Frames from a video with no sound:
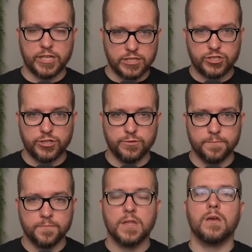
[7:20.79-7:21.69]
issue
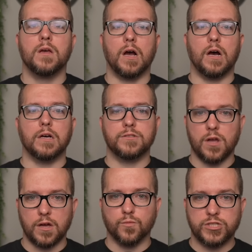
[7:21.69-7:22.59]
uh,
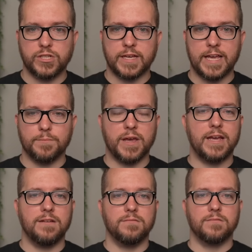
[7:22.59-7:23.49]
on which to
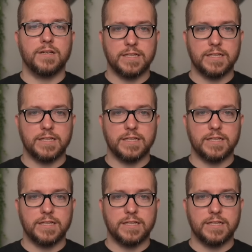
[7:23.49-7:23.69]
campaign,